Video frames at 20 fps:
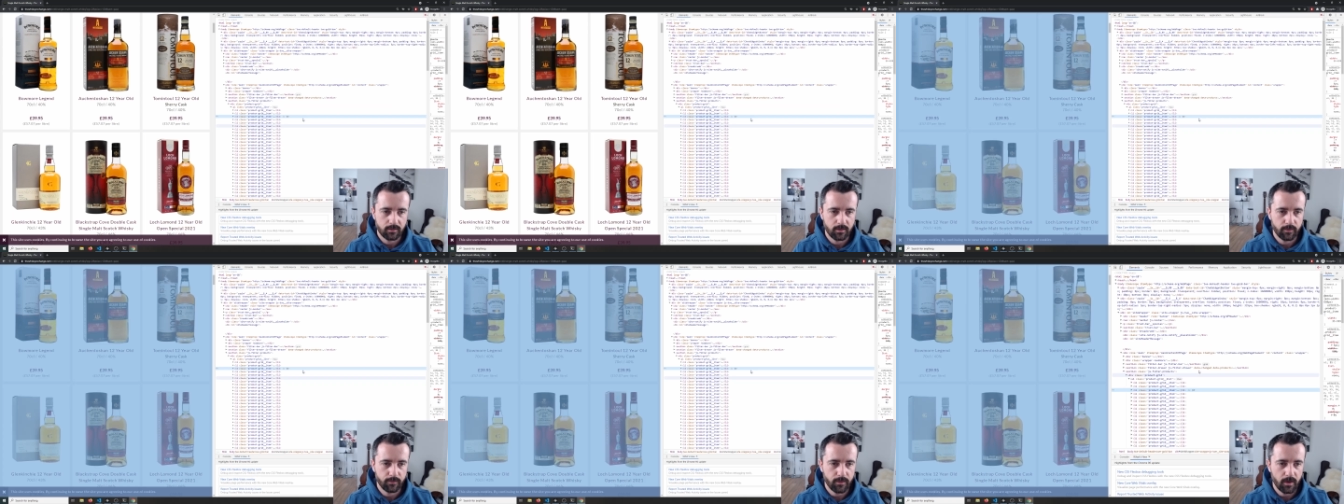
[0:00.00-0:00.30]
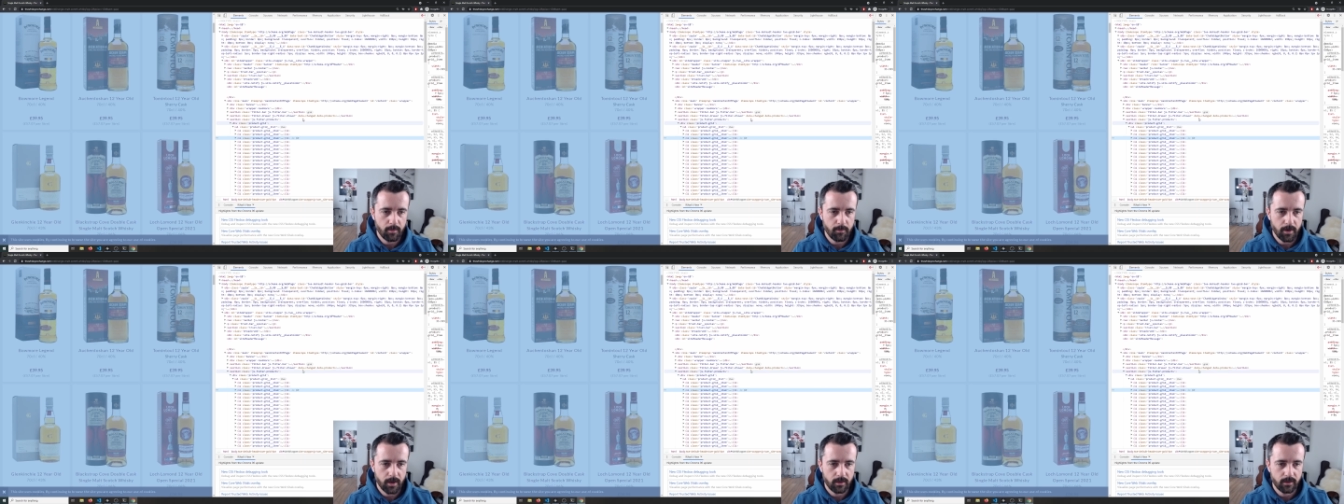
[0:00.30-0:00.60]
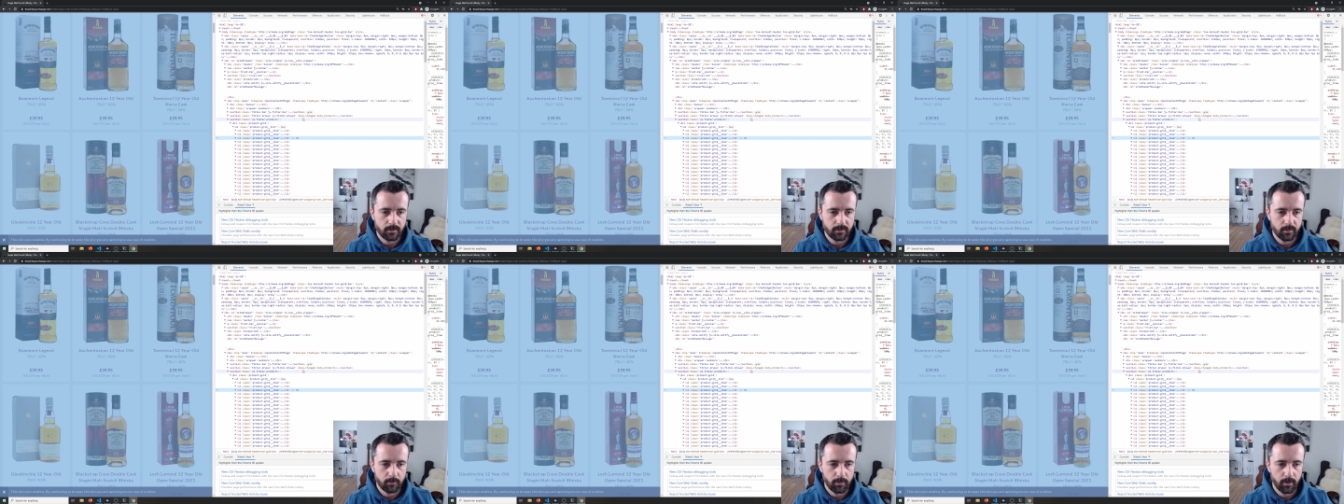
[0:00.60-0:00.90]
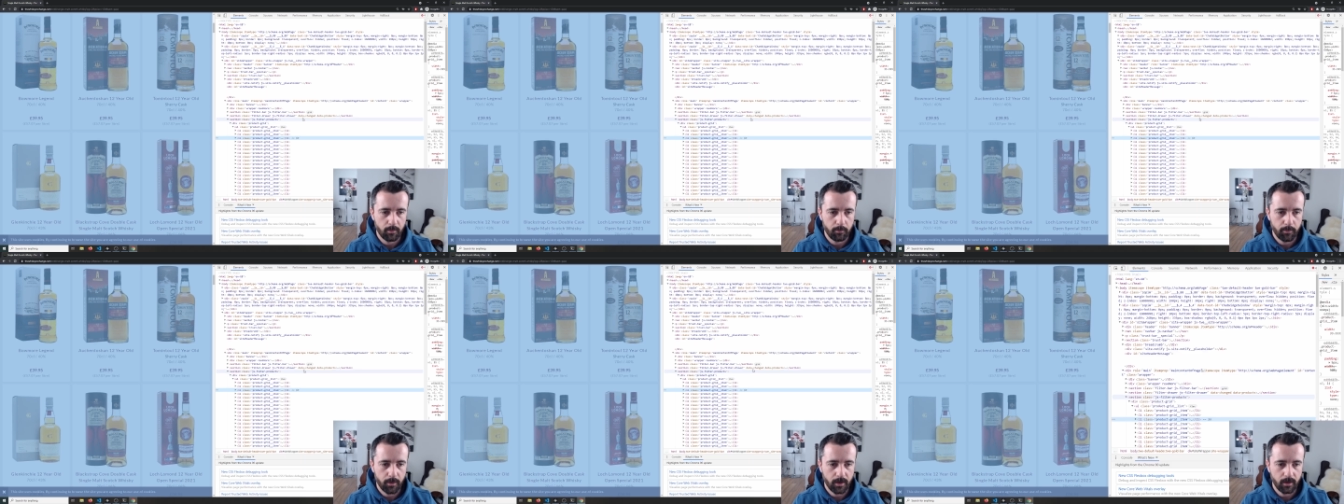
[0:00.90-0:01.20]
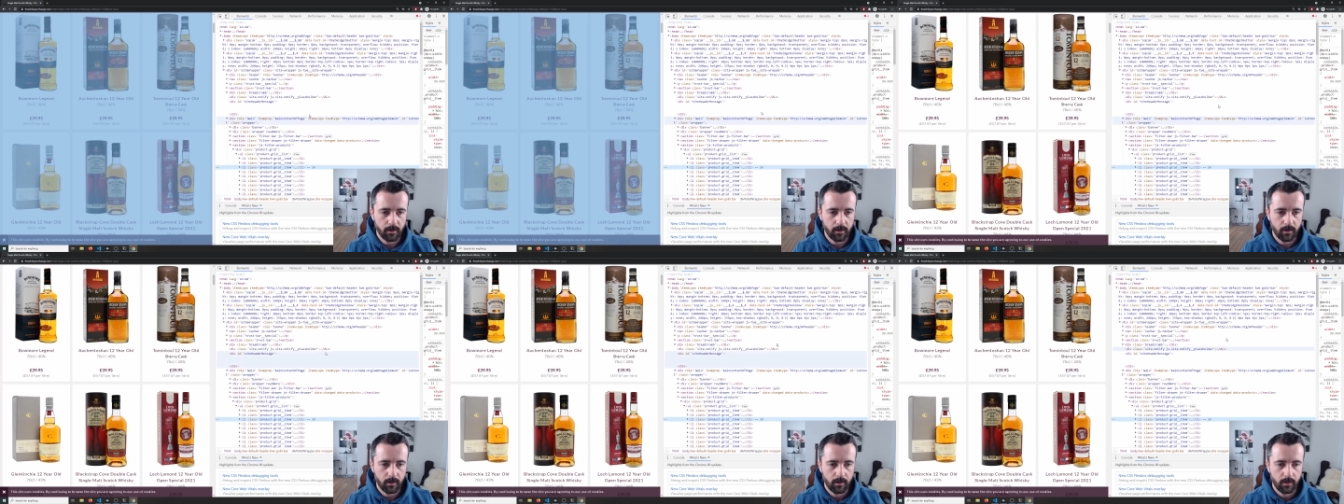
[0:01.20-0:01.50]
So if I make this a bit
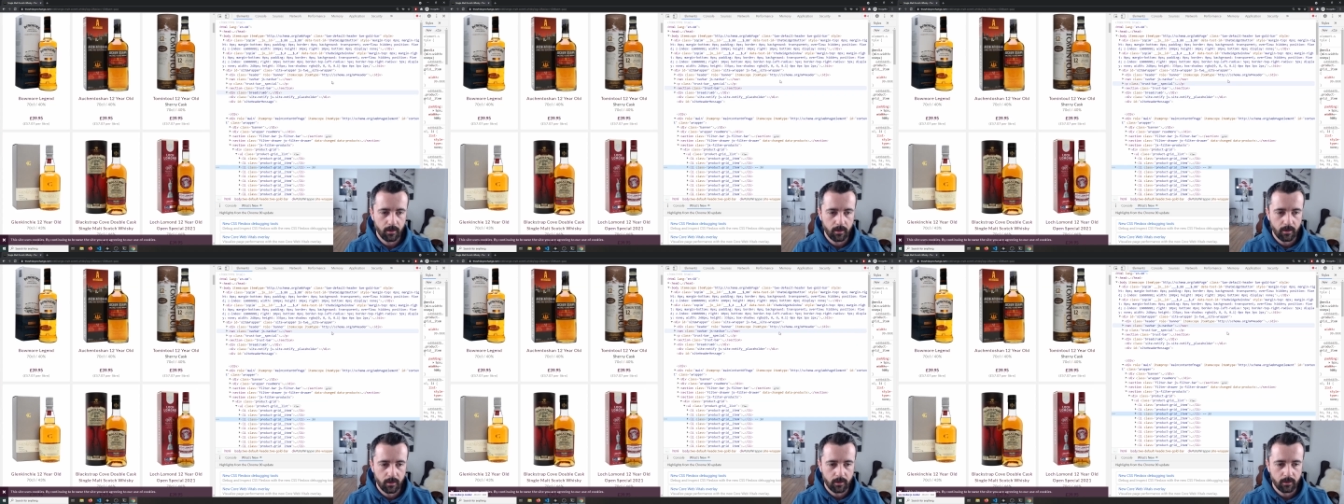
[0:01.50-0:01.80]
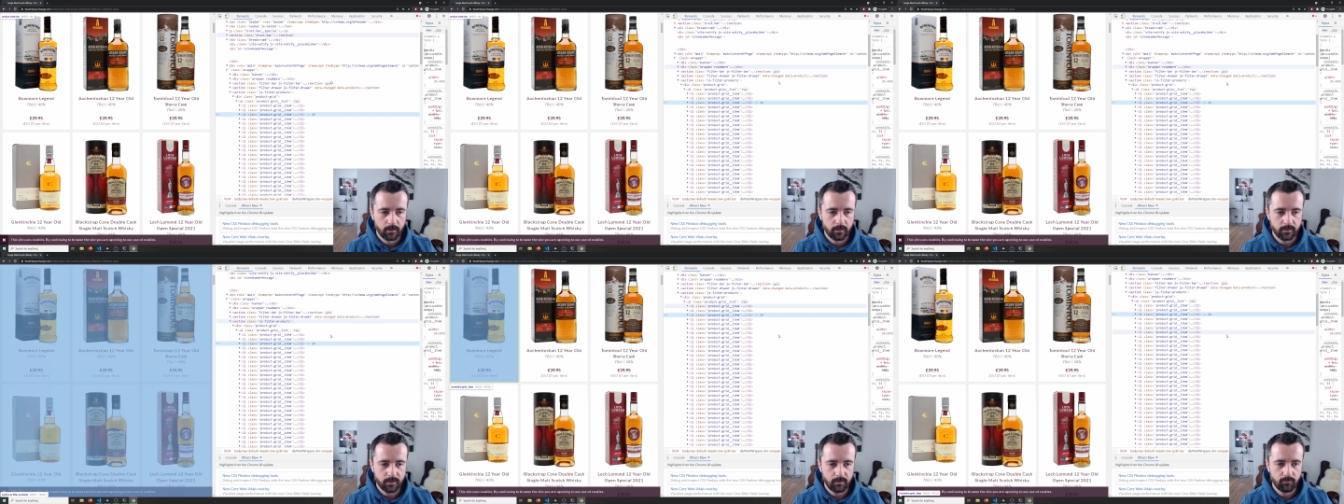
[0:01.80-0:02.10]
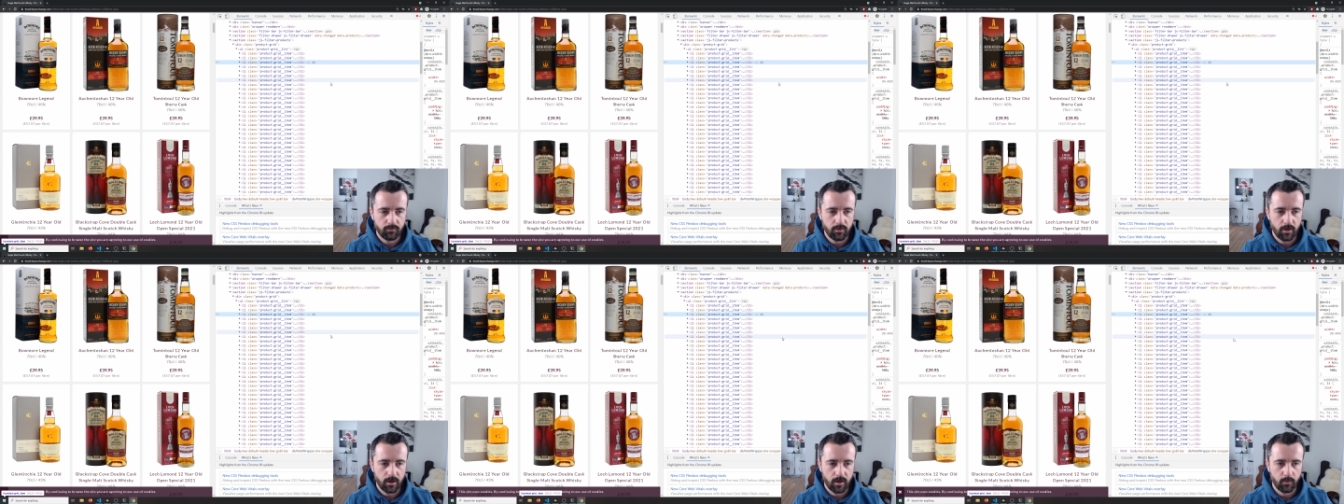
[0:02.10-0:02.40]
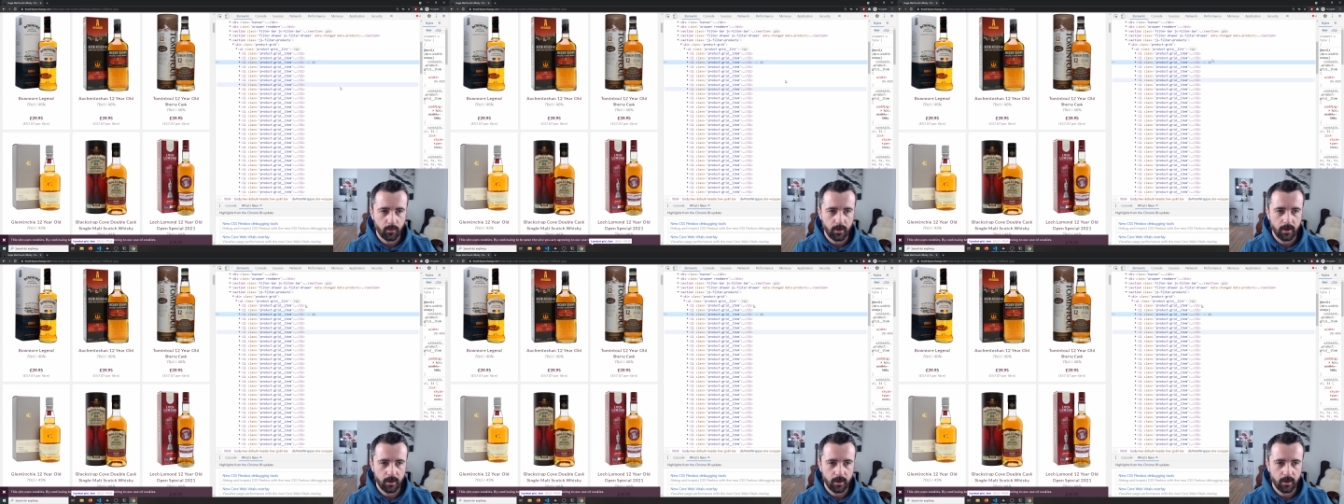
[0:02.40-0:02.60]
bigger, you can see right away